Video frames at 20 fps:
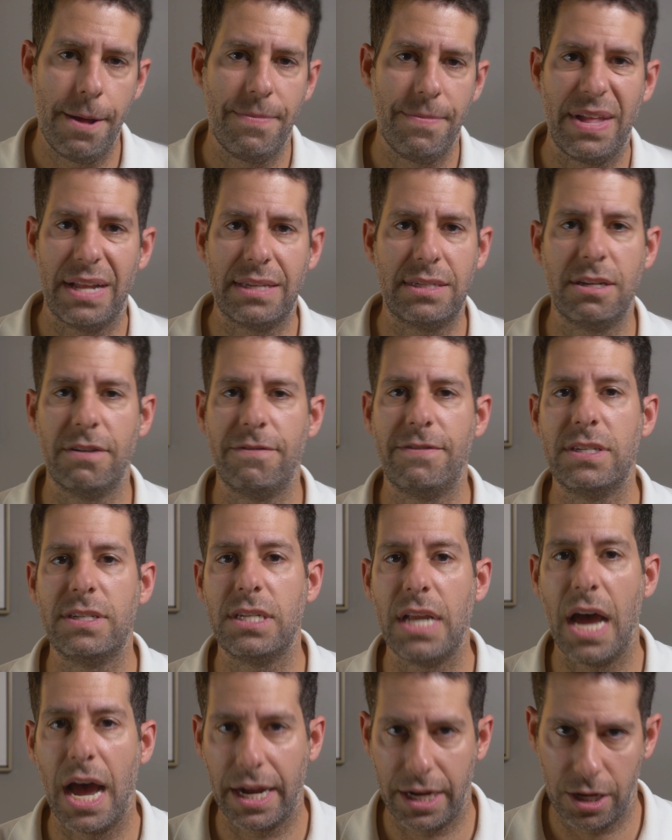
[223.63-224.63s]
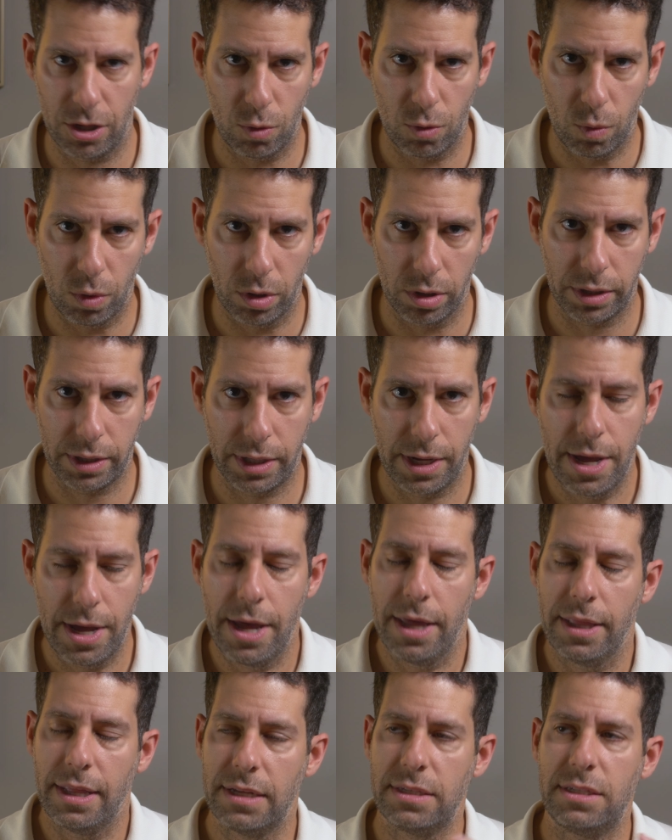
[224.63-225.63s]
That stuff is not gonna work.
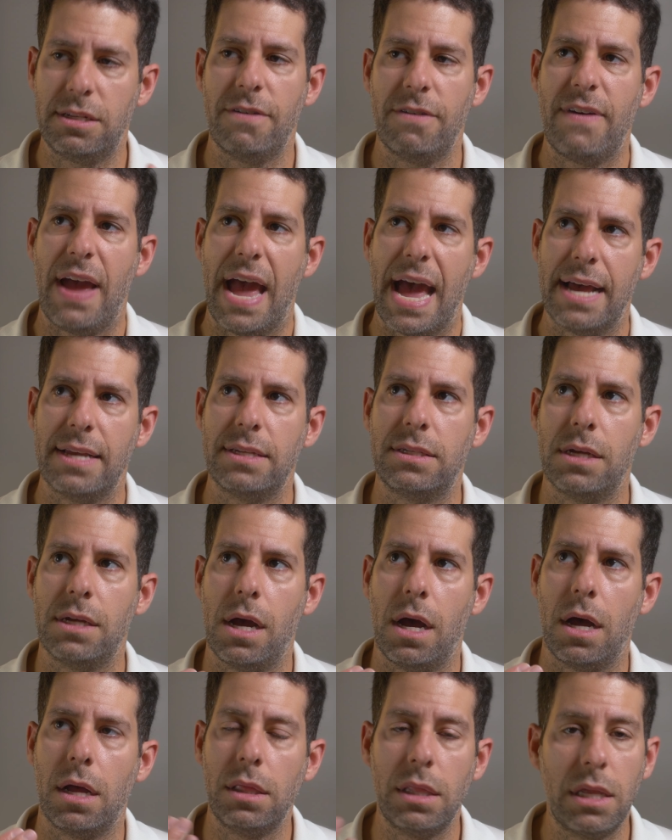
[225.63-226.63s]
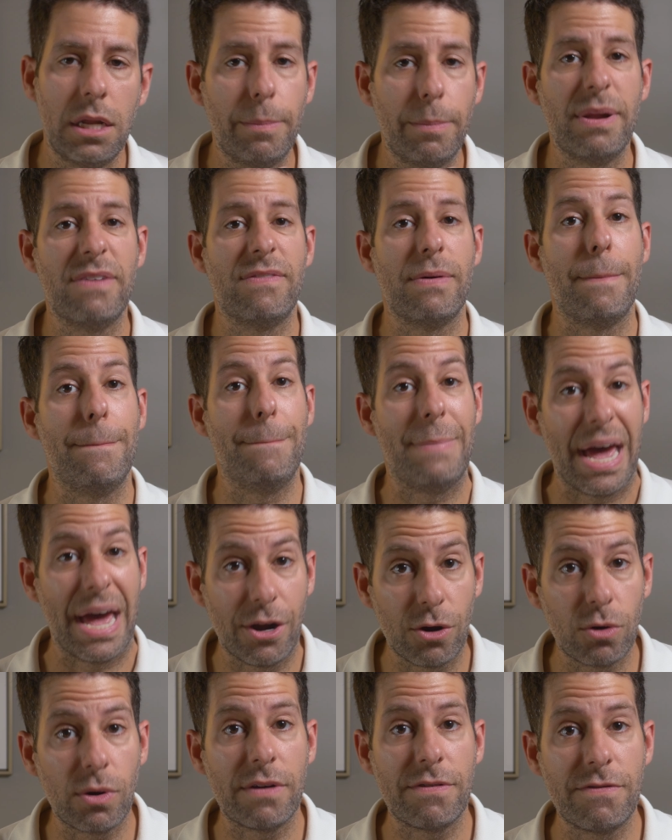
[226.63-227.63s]
That stuff has a little bit of a
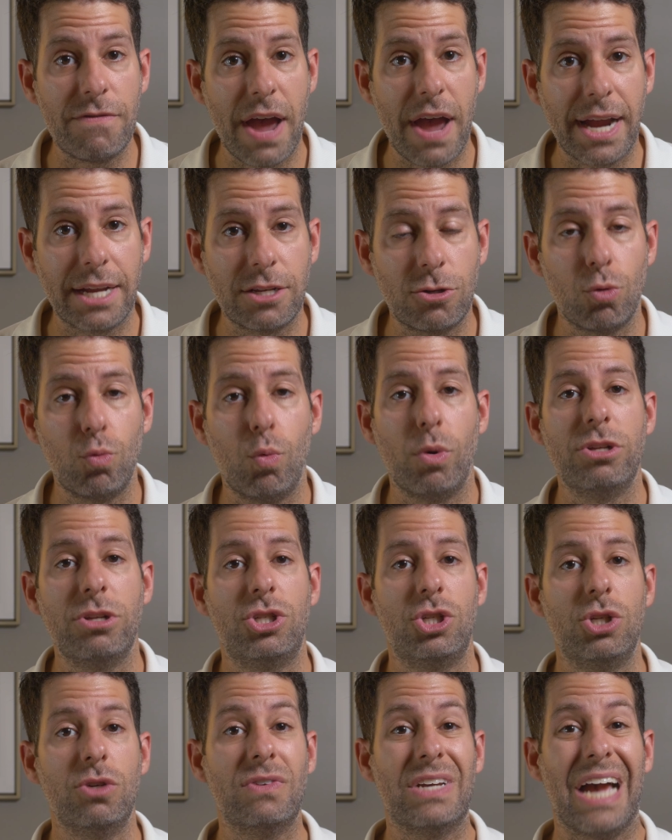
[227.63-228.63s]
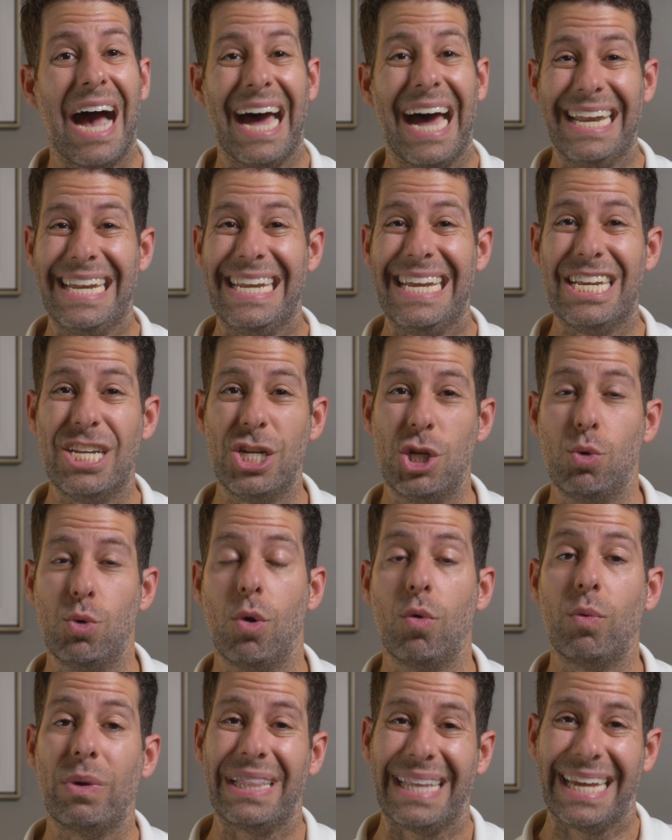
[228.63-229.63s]
better effect once you've gotten into
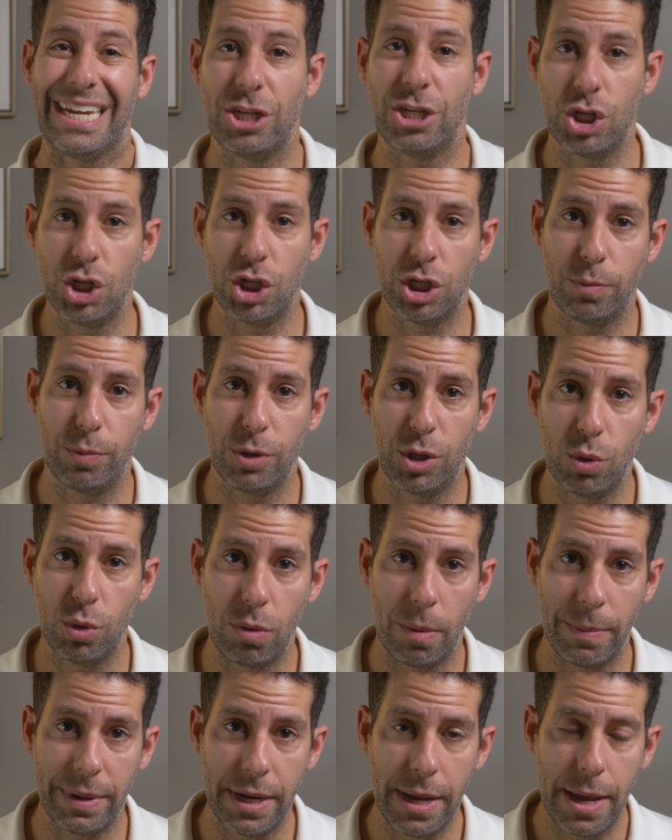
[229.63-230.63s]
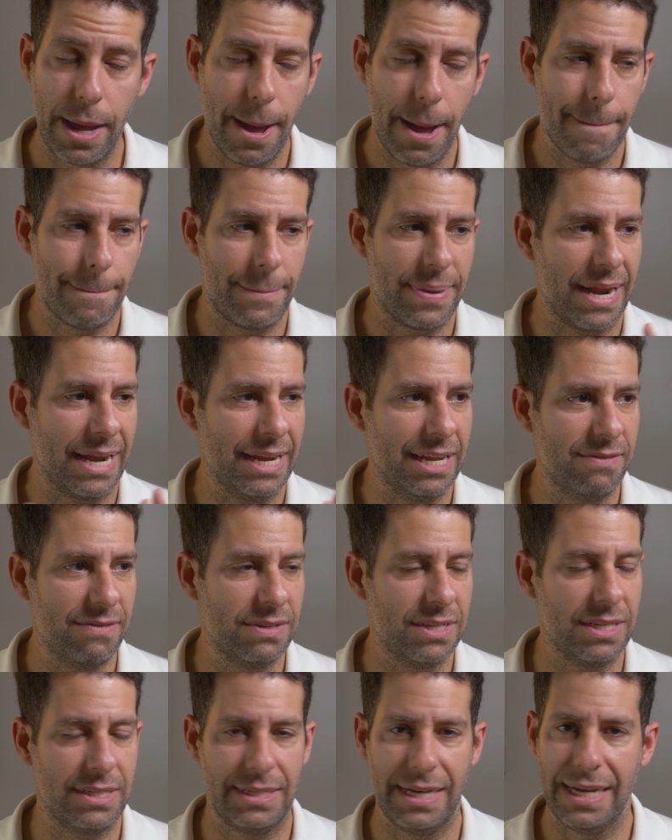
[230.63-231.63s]
a relationship with a woman. But I
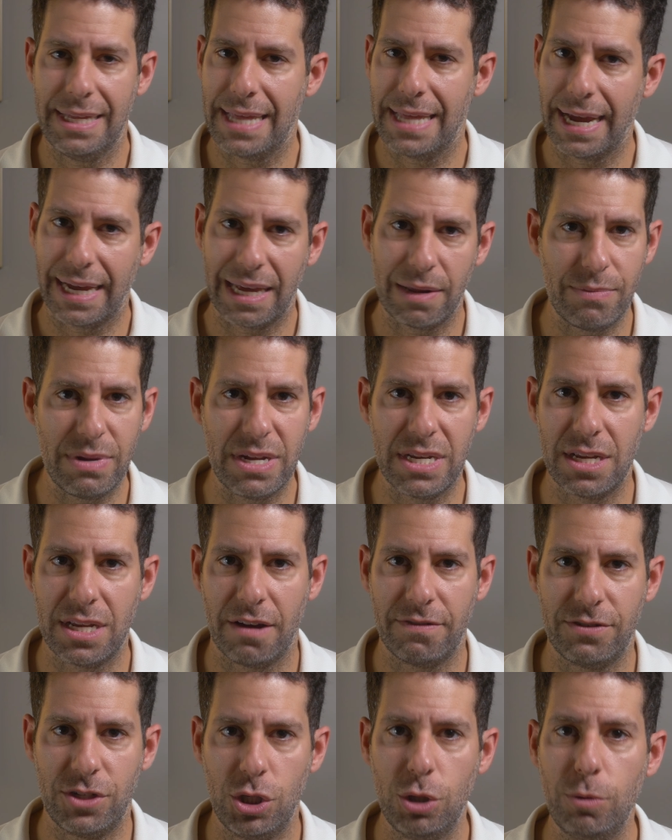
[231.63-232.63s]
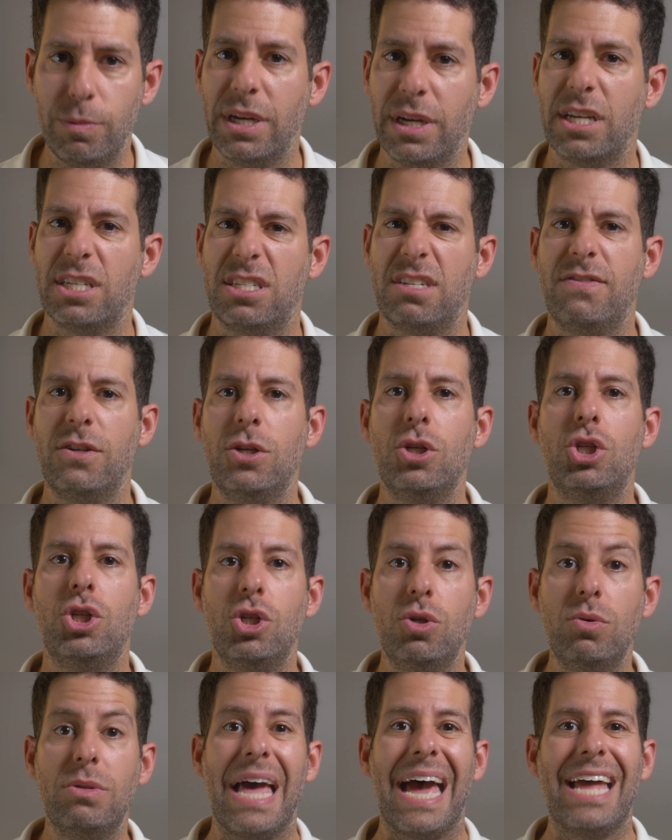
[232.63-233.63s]
even say that can be tough too, because if you
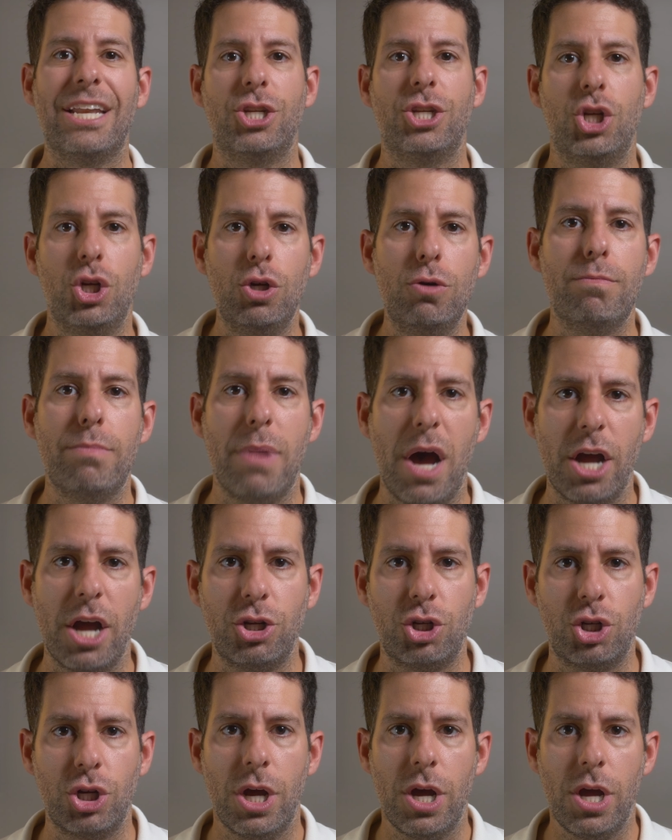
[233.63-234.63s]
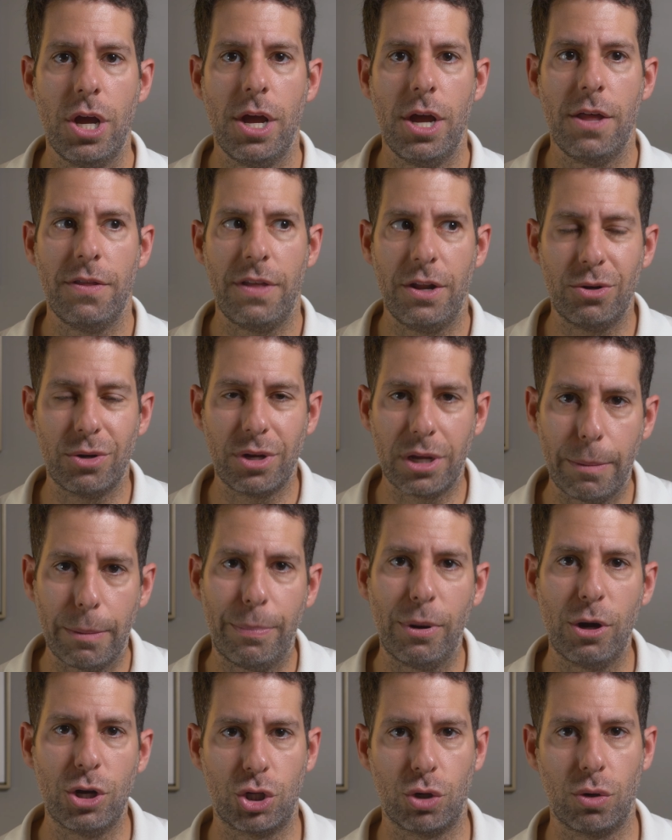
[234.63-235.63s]
do that too much, then you're gonna
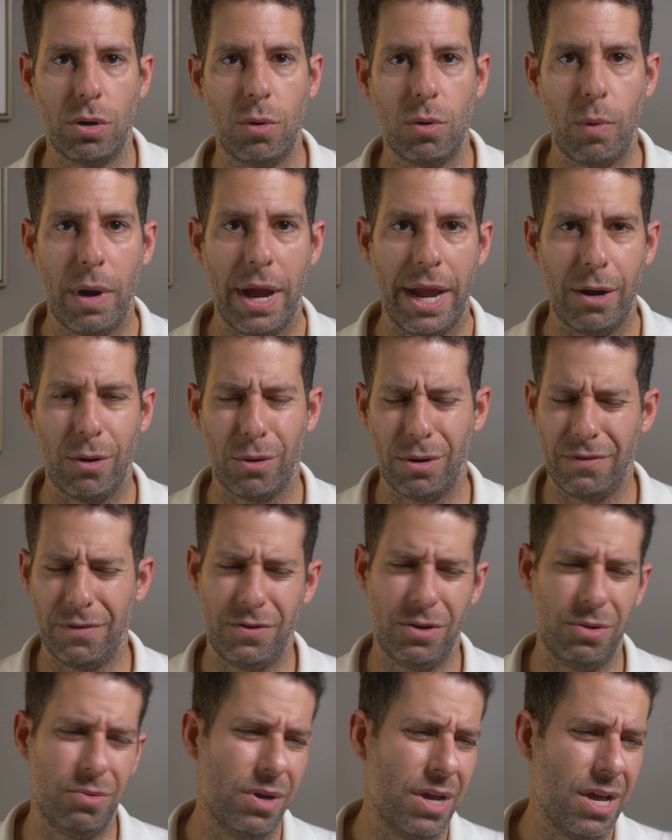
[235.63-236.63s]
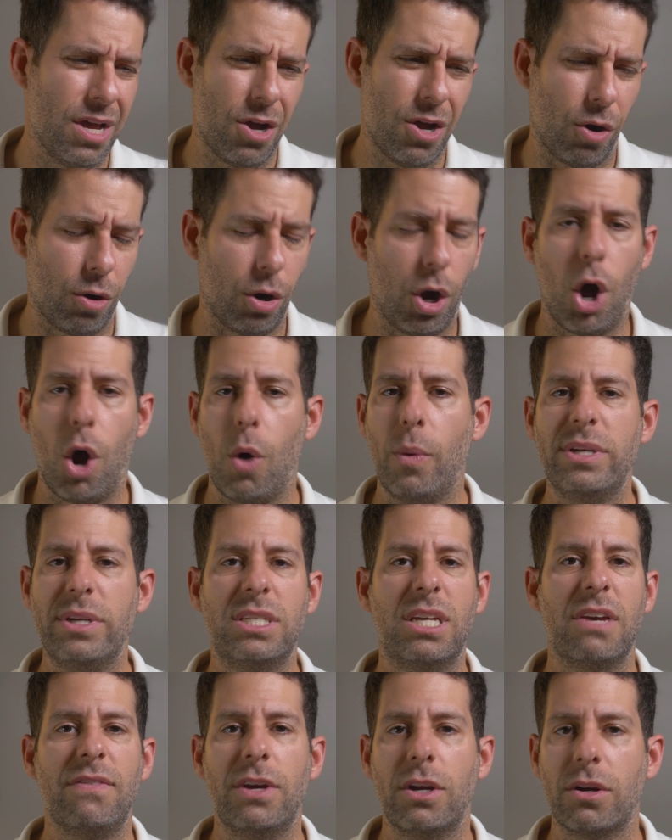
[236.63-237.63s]
push her away. Or if you are always
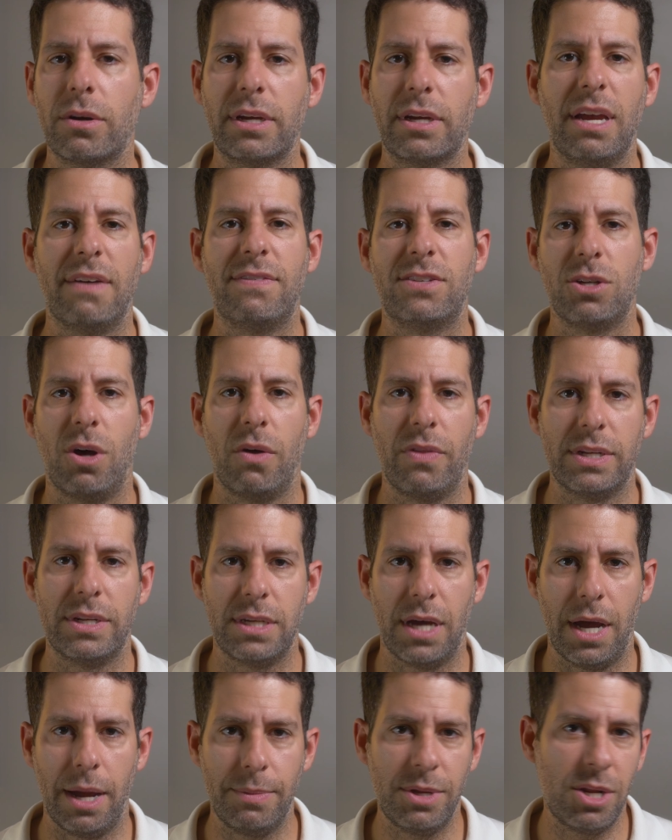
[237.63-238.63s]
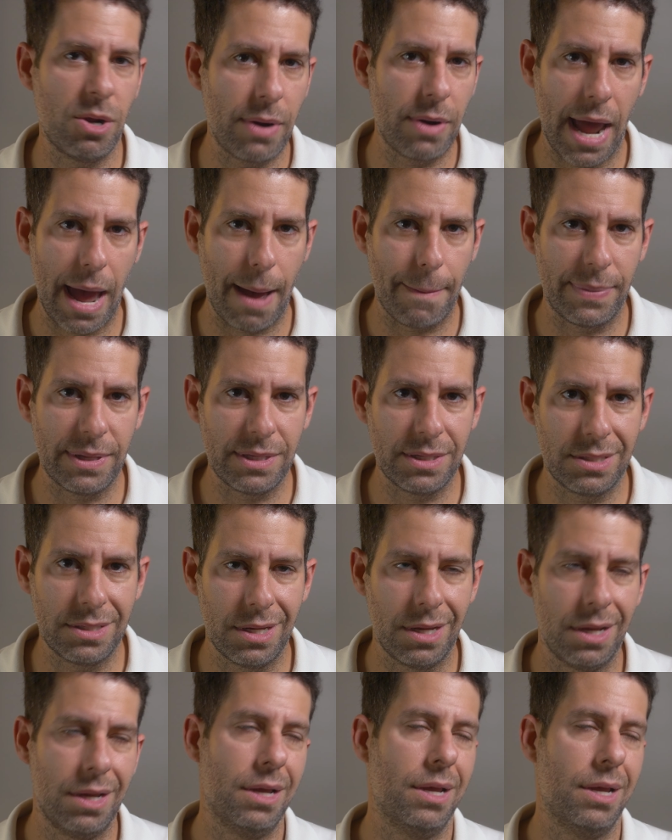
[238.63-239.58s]
giving her gifts all the time, you know what happens?